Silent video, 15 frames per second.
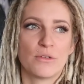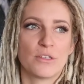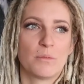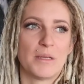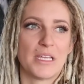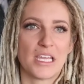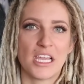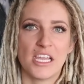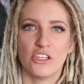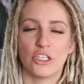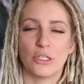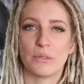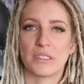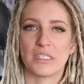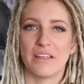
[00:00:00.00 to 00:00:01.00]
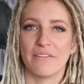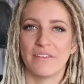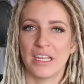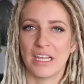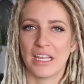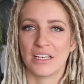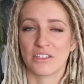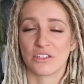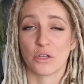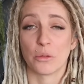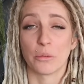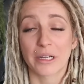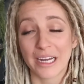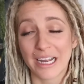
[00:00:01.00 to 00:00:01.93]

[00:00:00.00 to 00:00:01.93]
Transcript: was speaking, she was living in a sober